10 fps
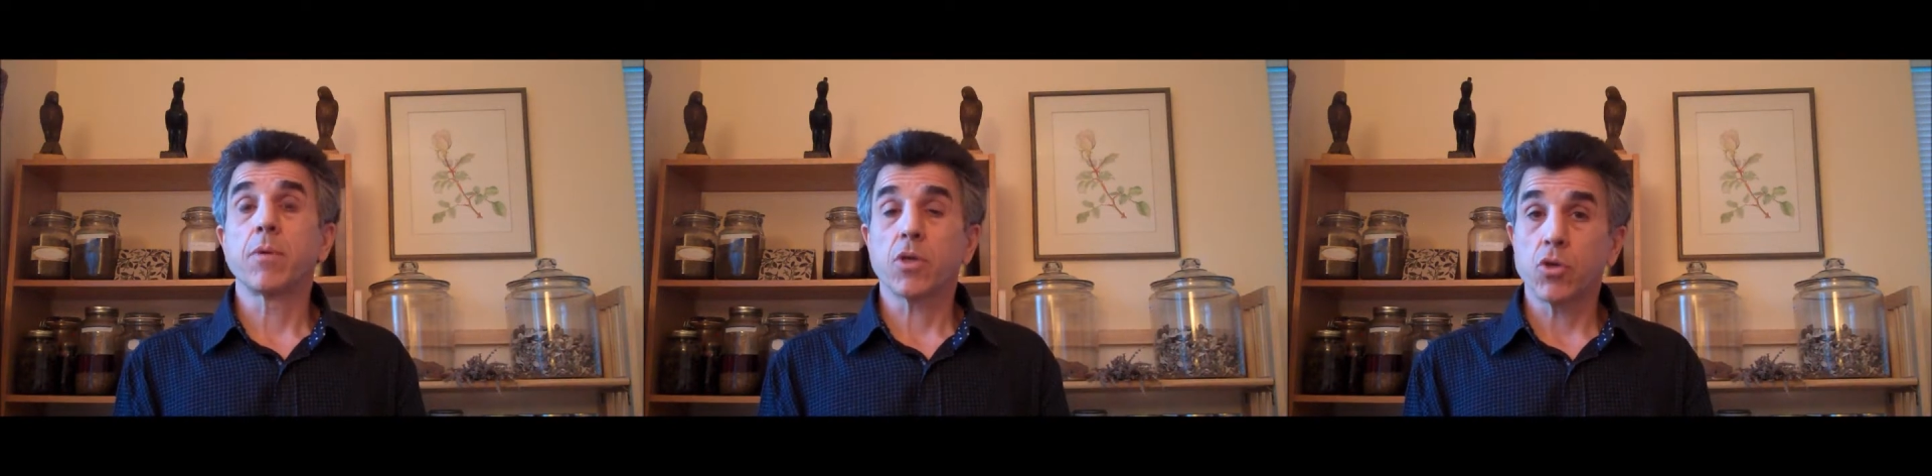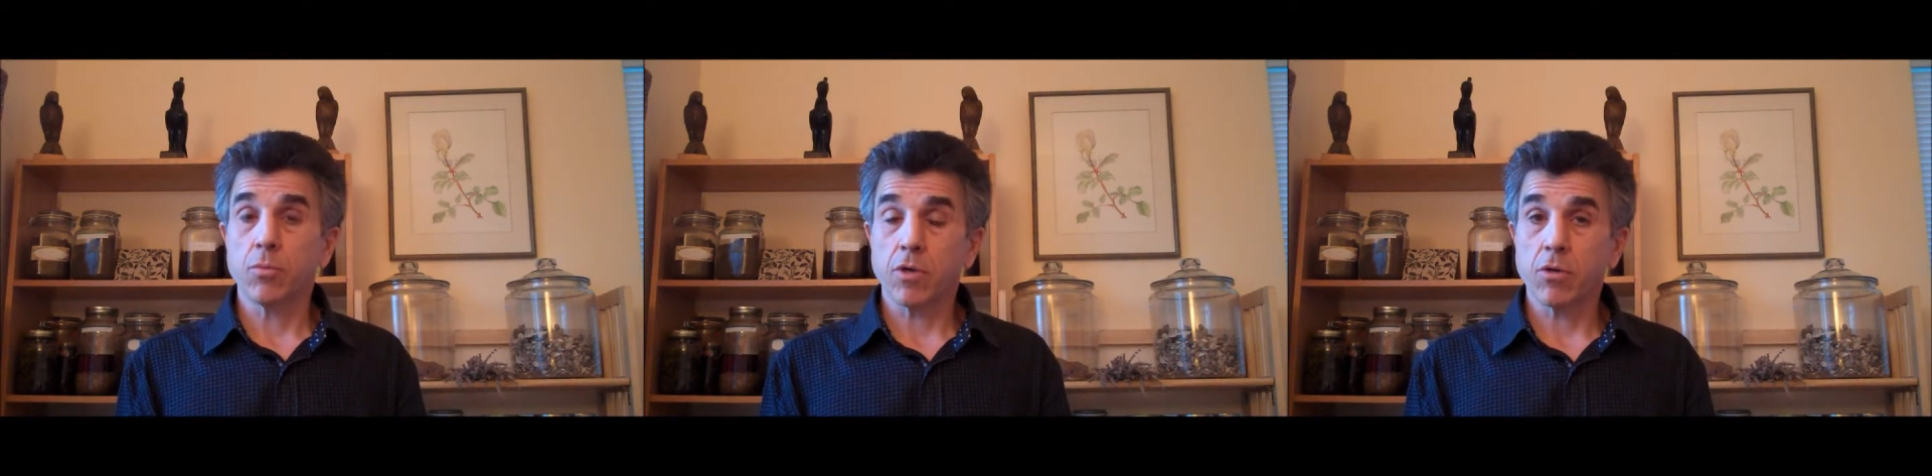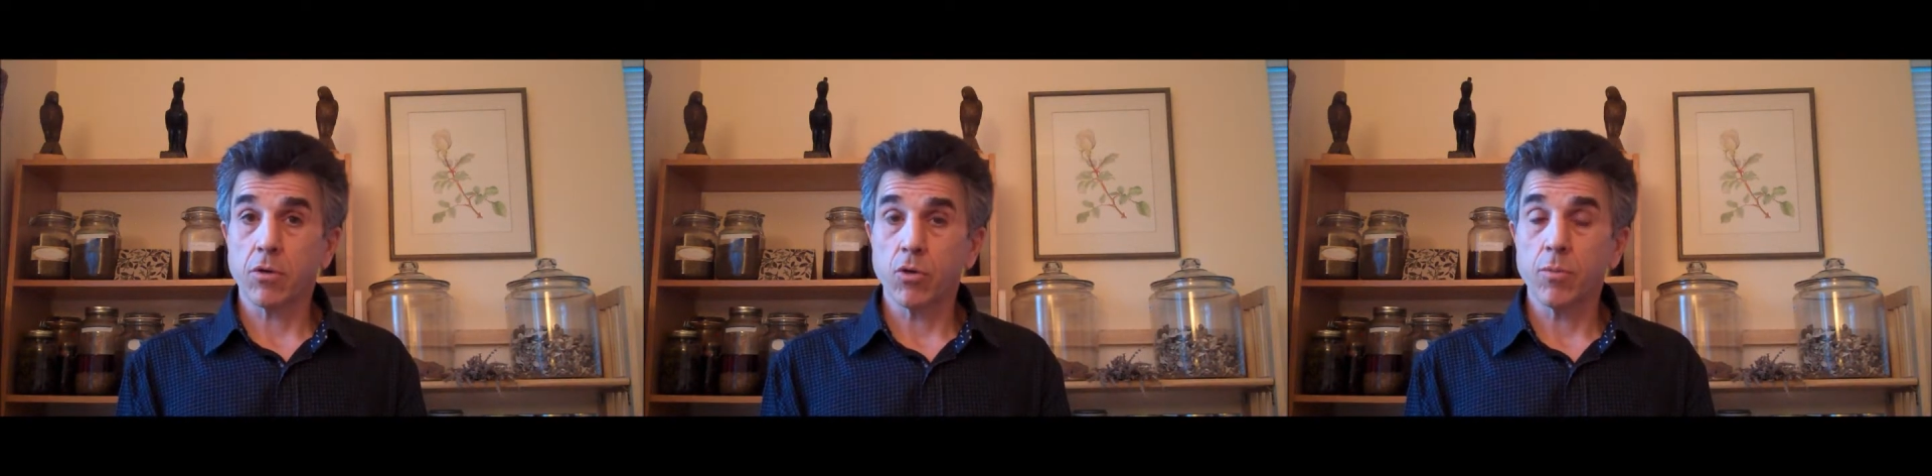
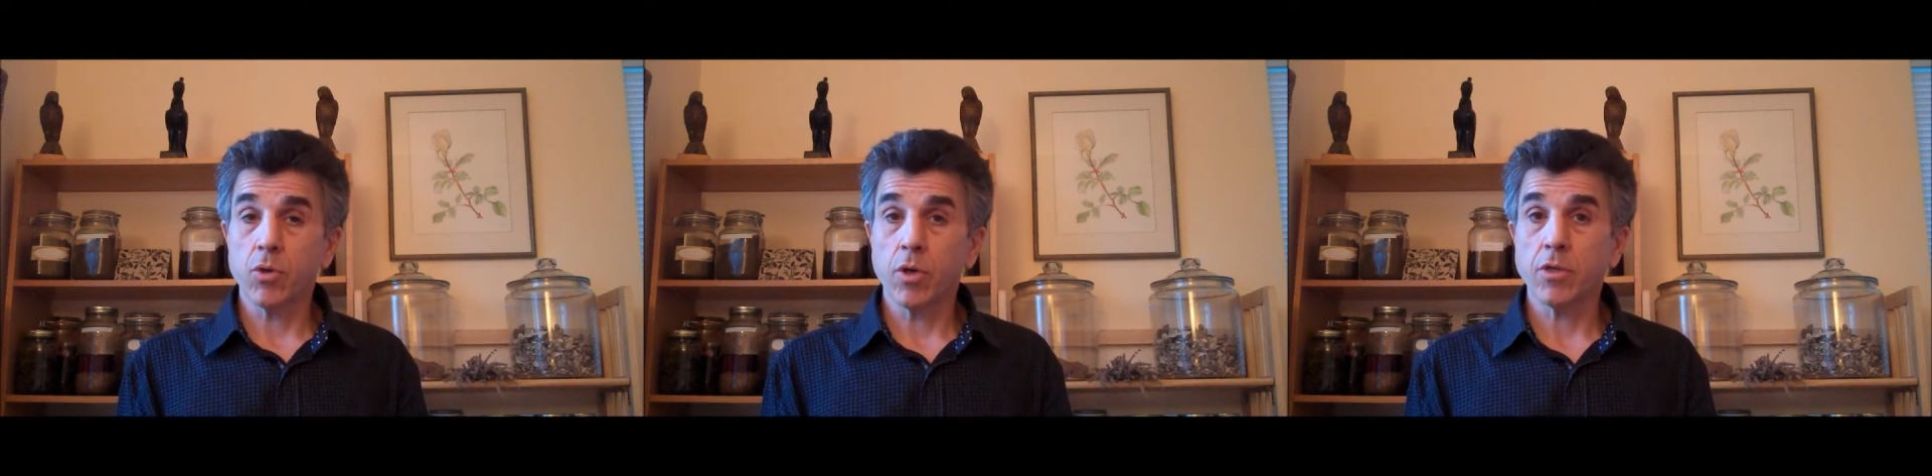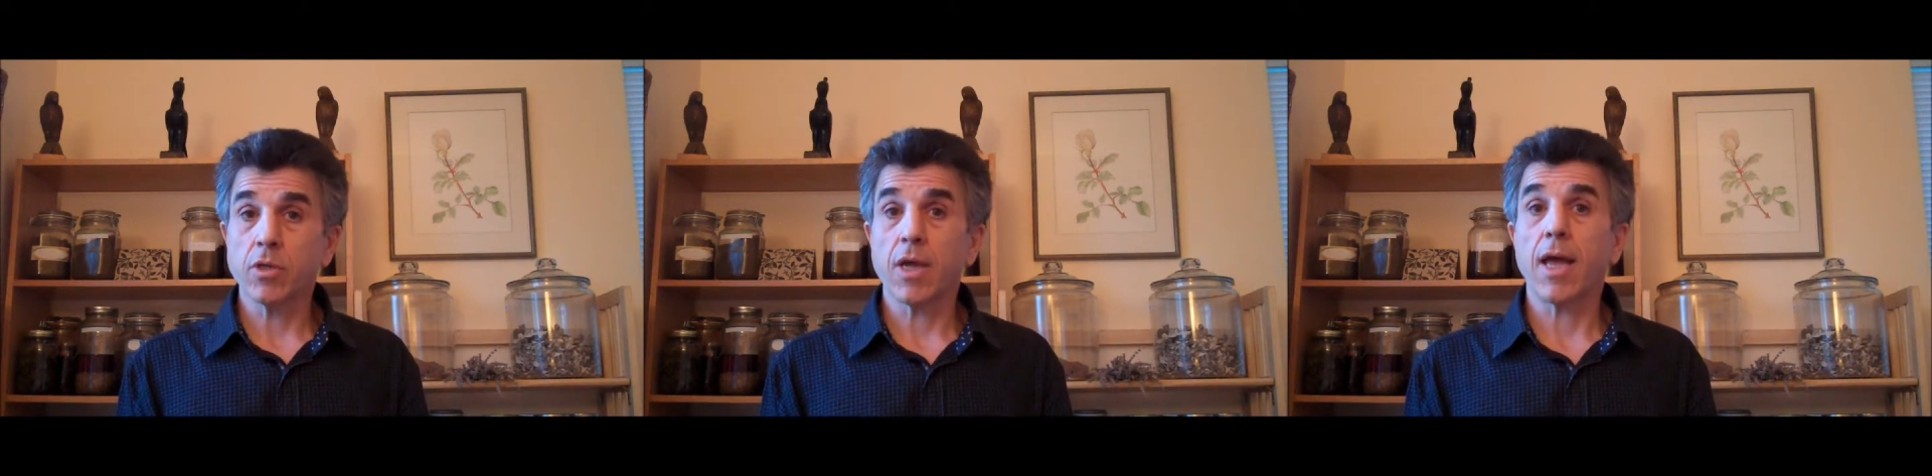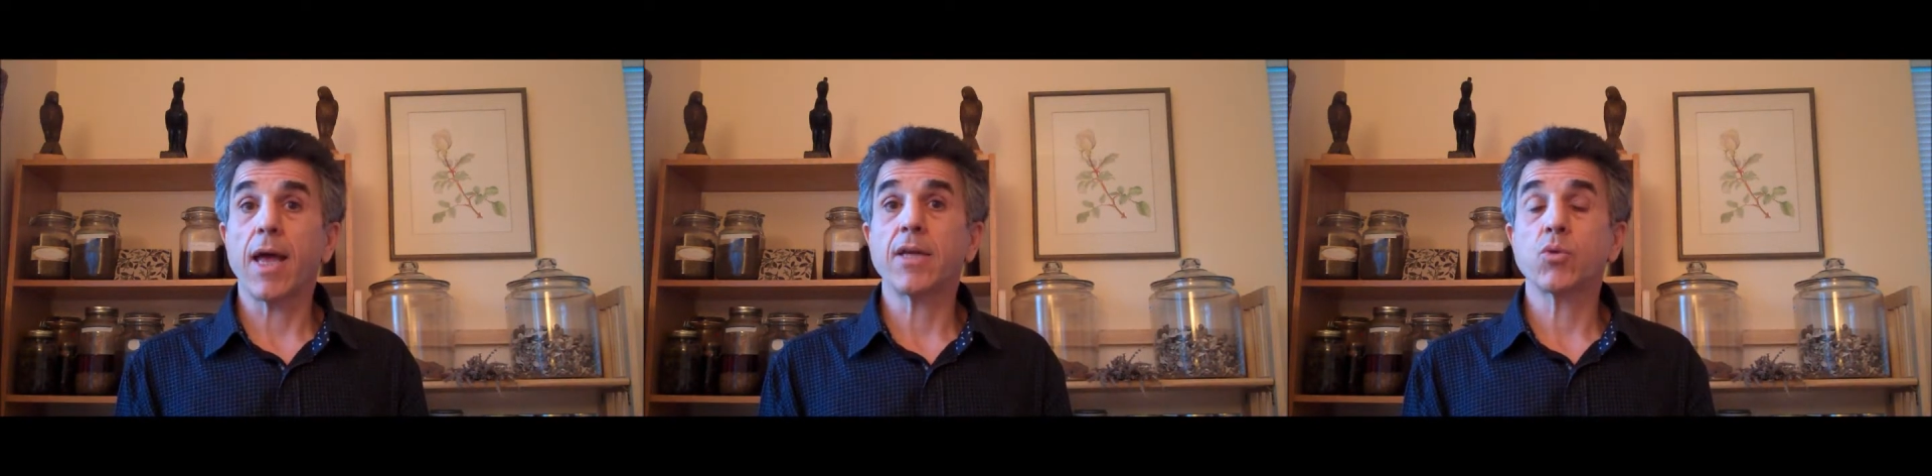curcuminoids as